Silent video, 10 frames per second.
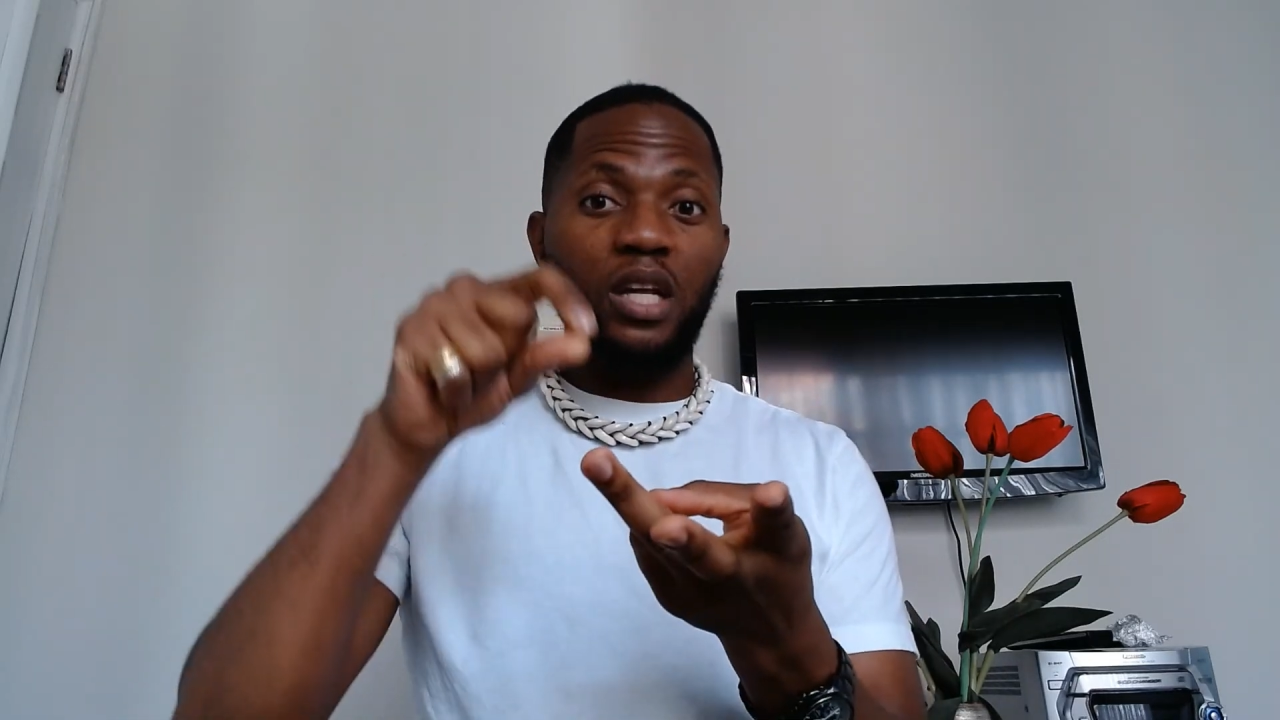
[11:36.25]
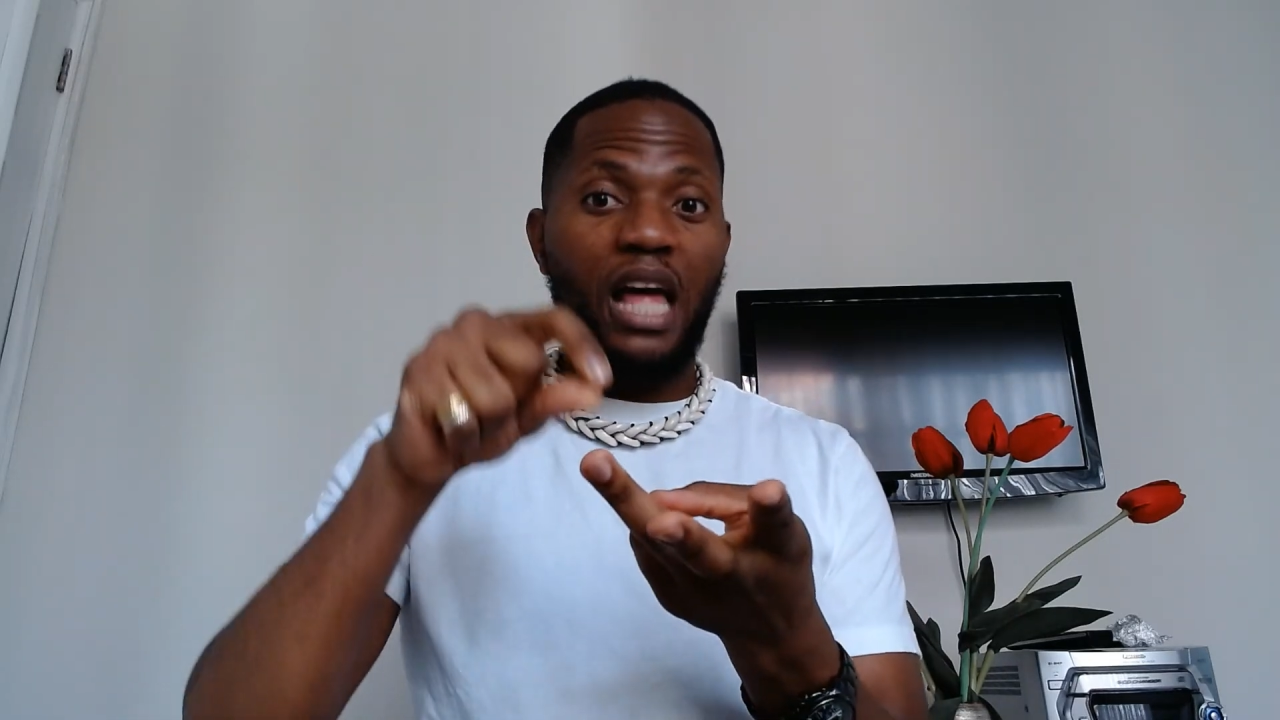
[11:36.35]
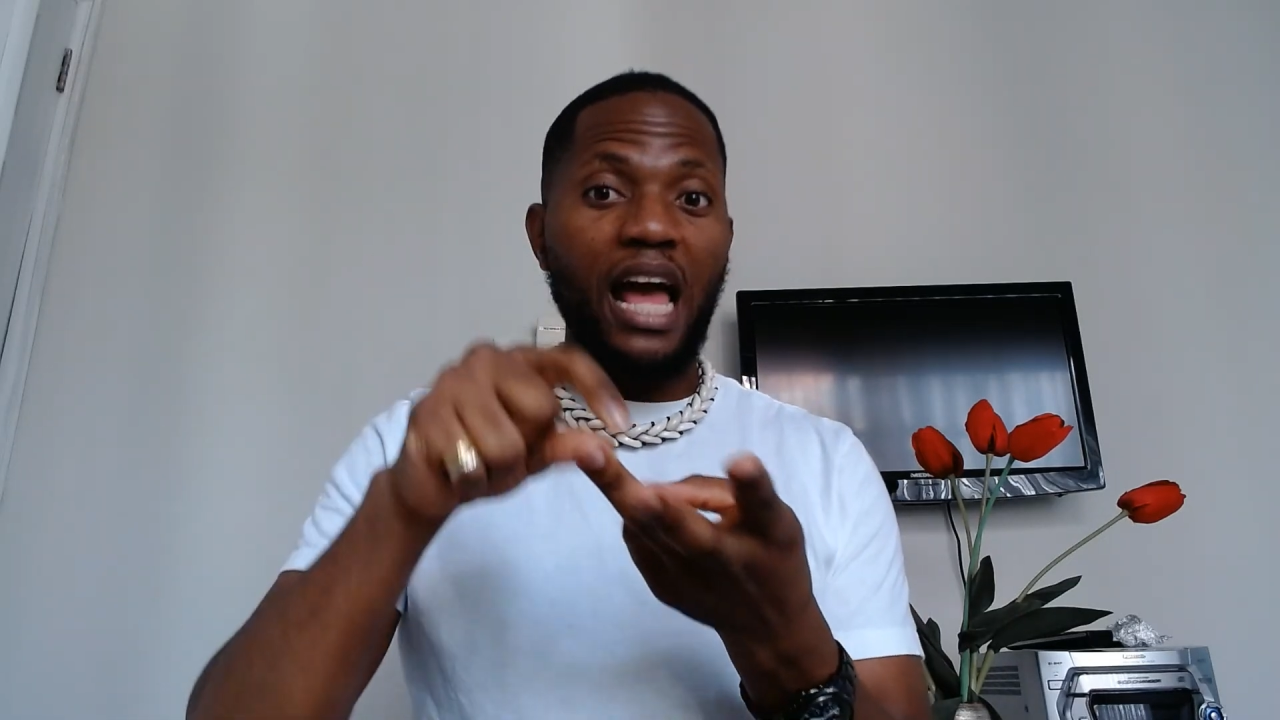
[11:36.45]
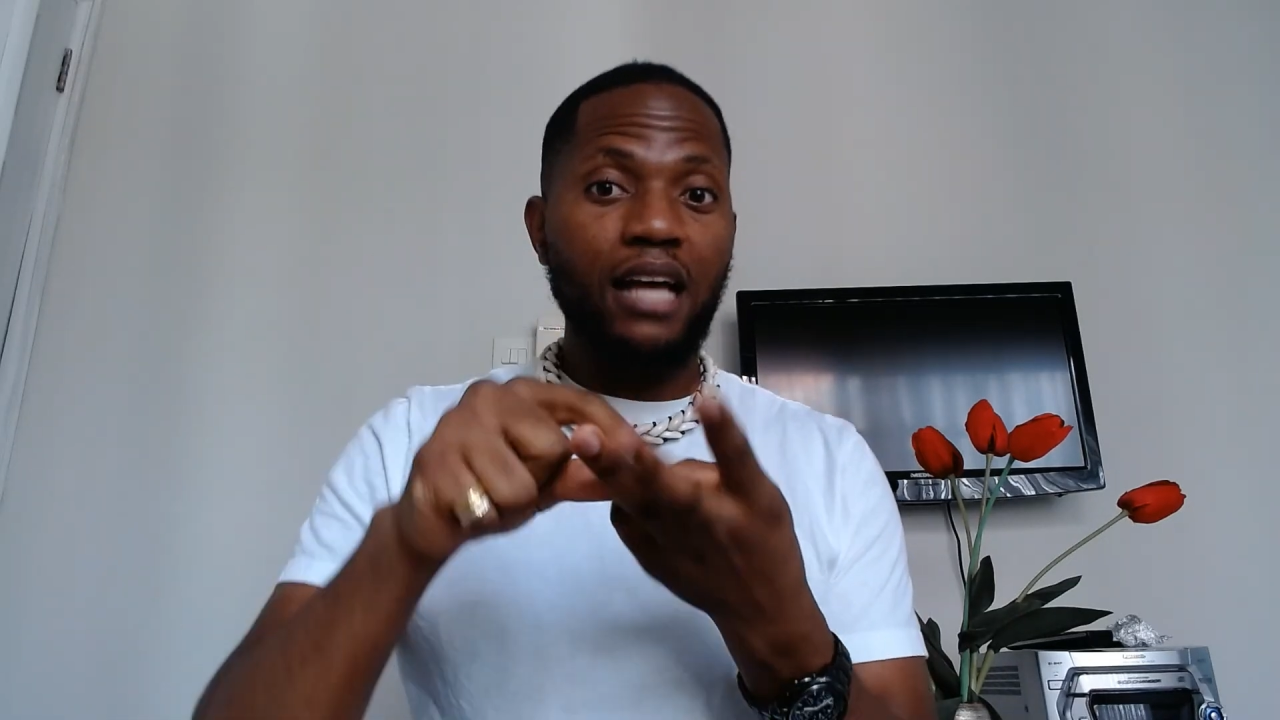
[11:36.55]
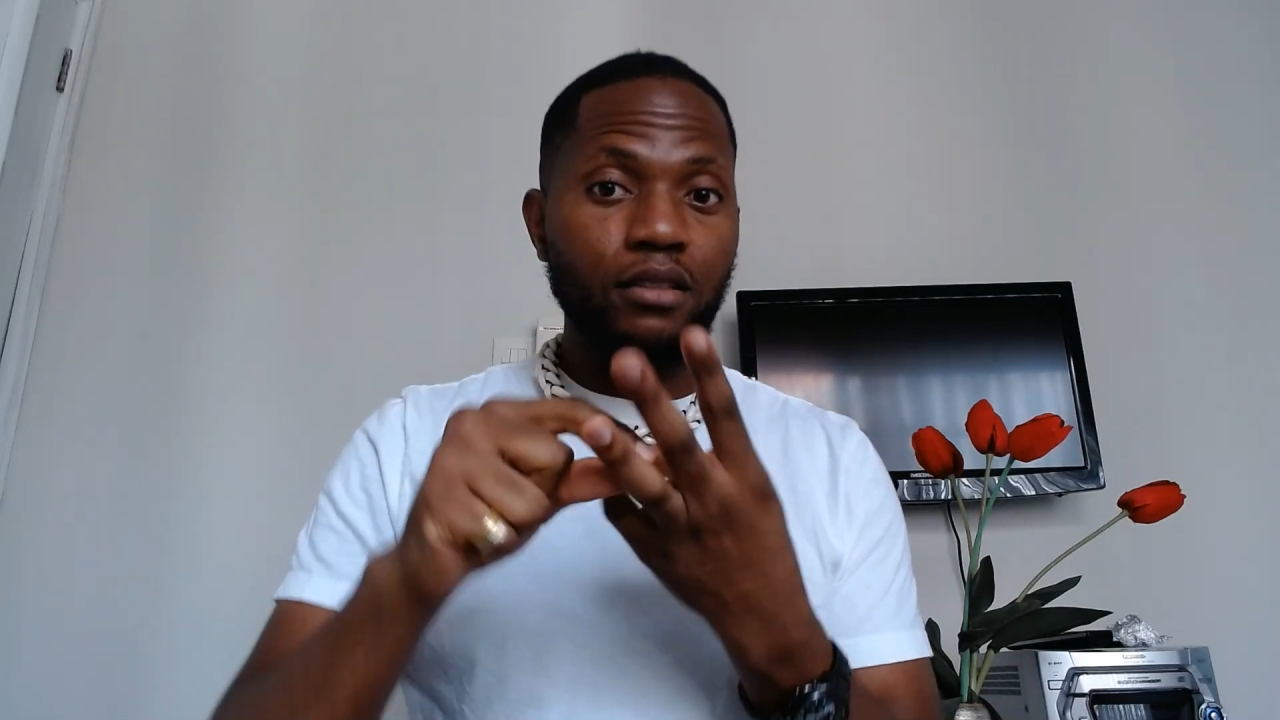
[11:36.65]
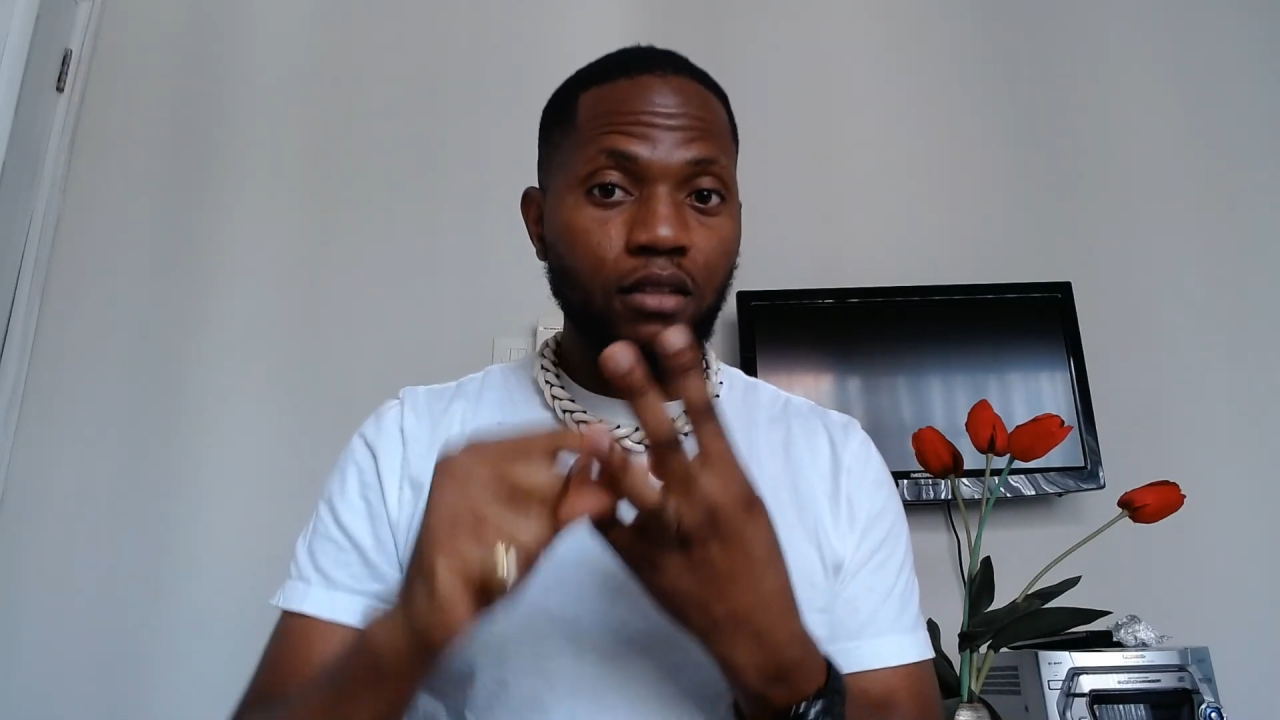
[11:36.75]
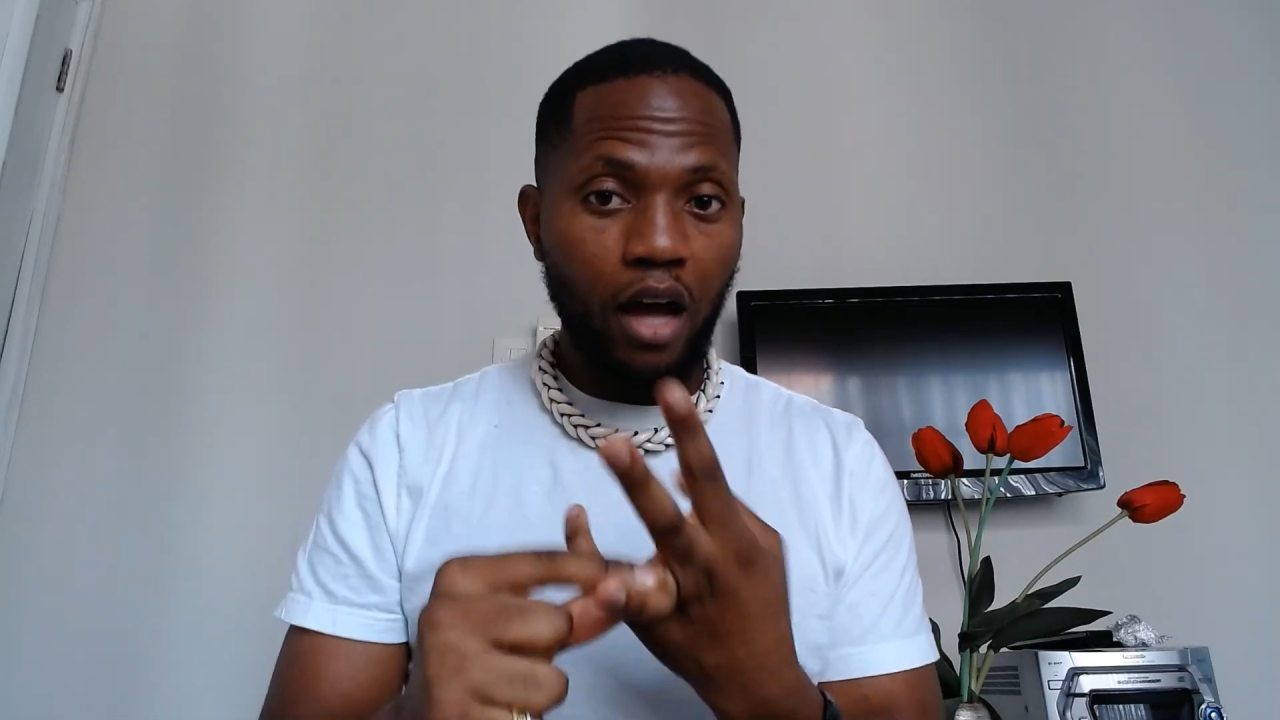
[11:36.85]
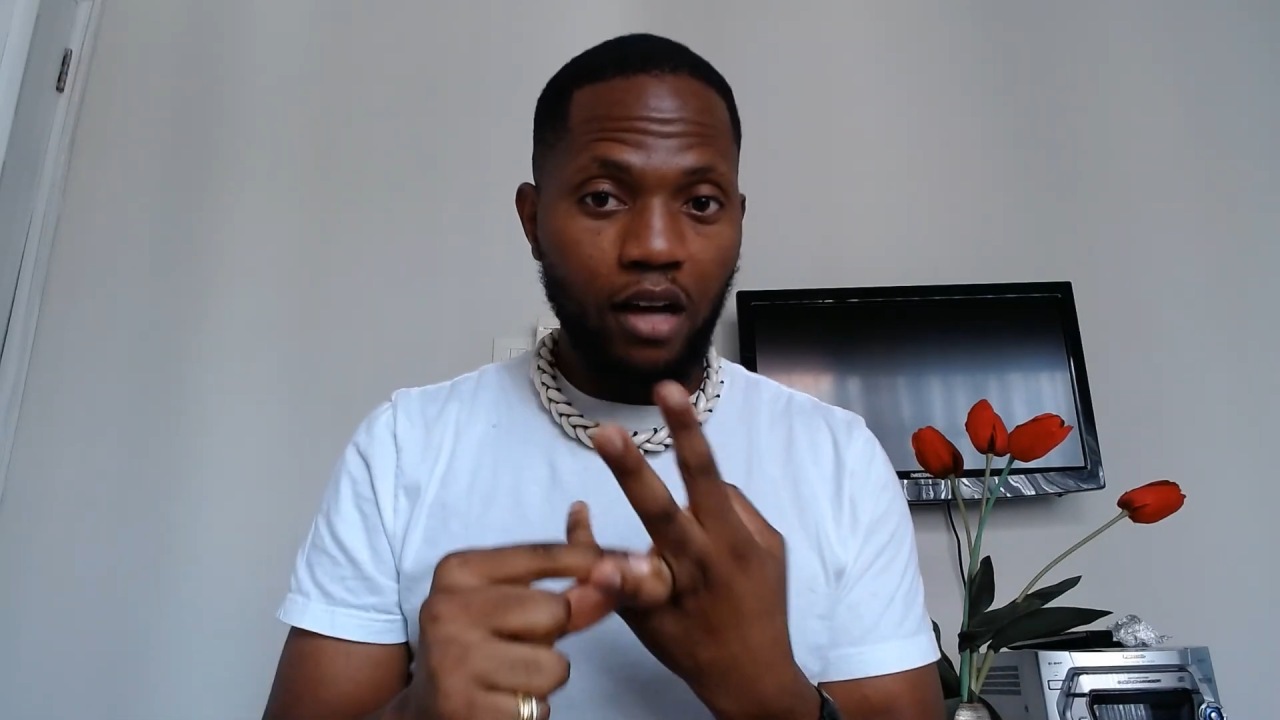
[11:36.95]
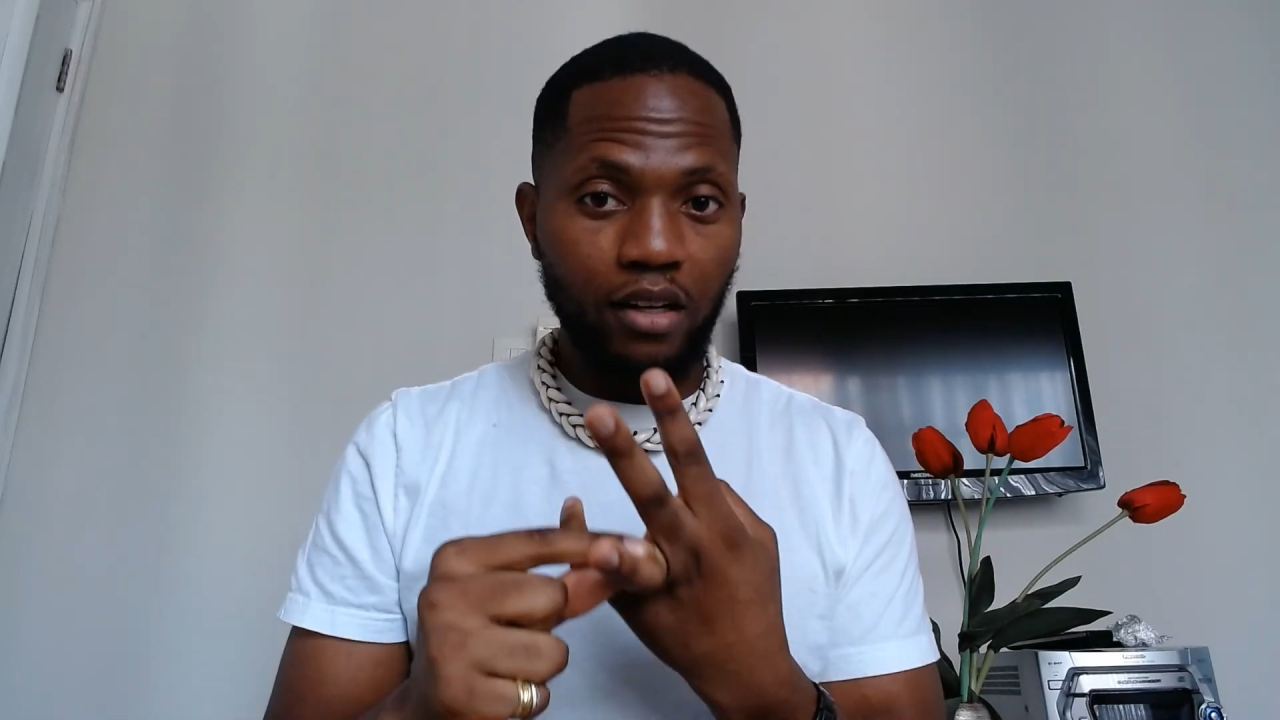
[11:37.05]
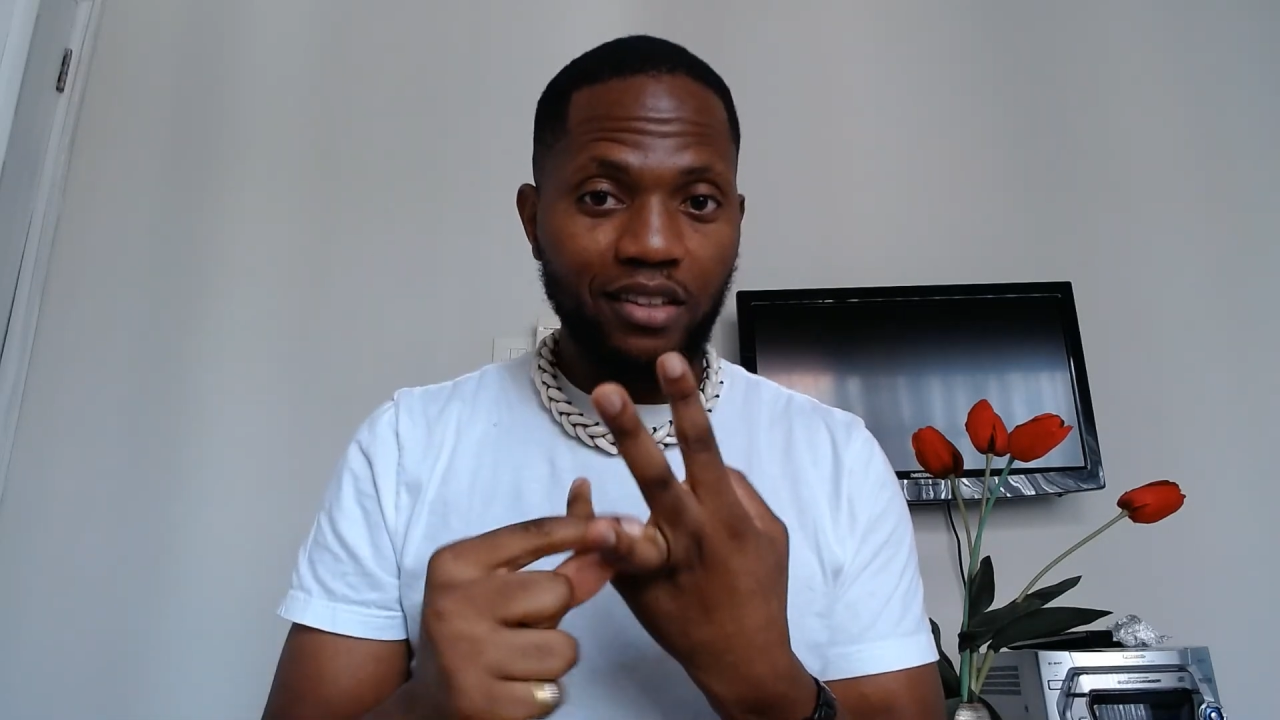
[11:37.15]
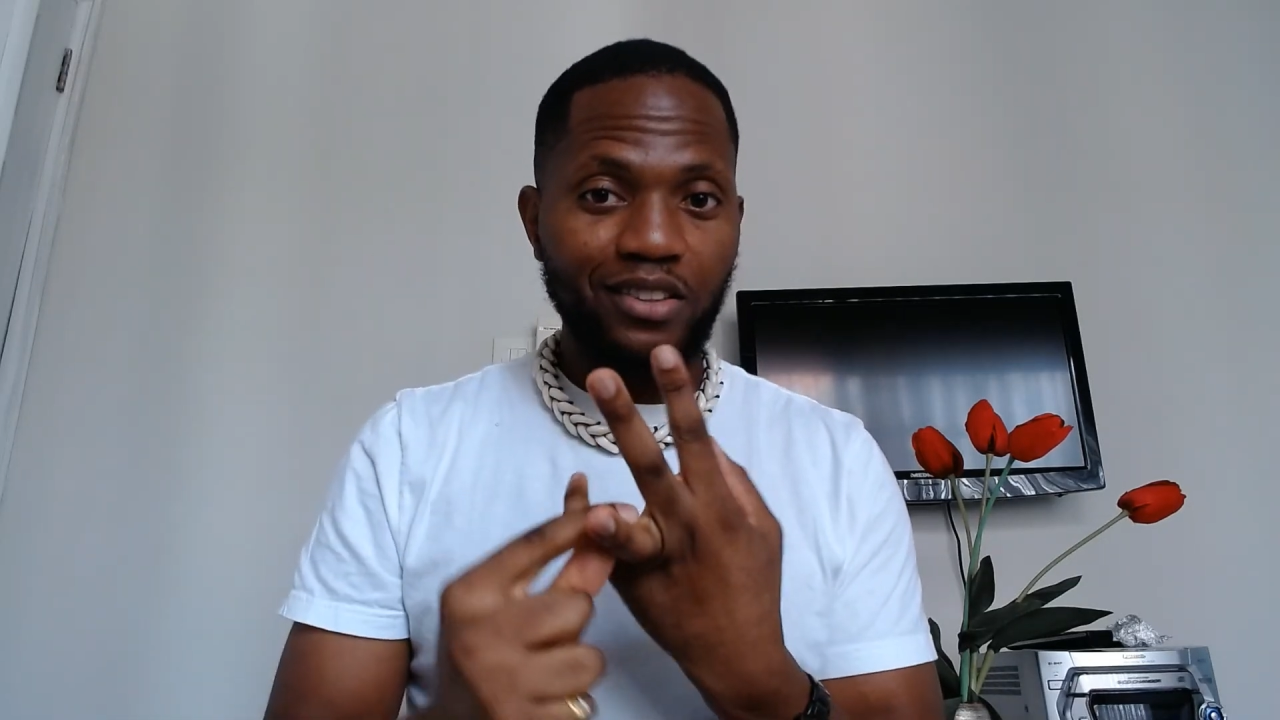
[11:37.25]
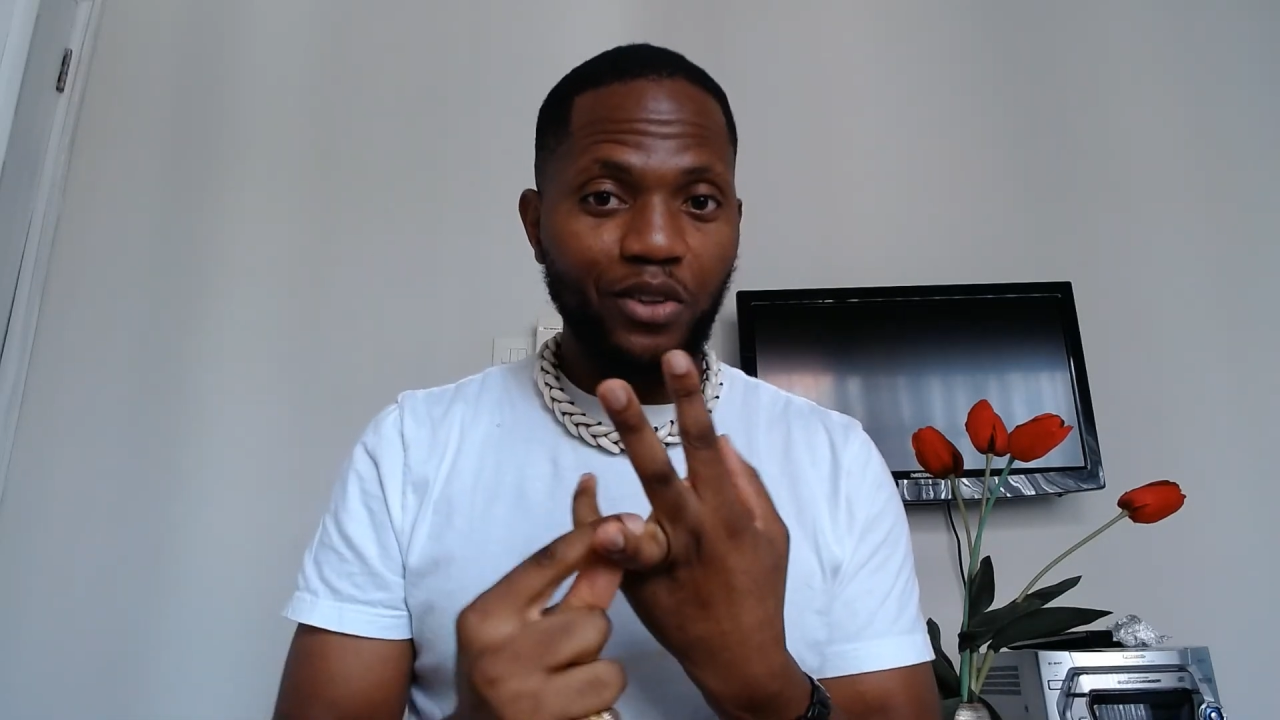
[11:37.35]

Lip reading: as Ghana, okay?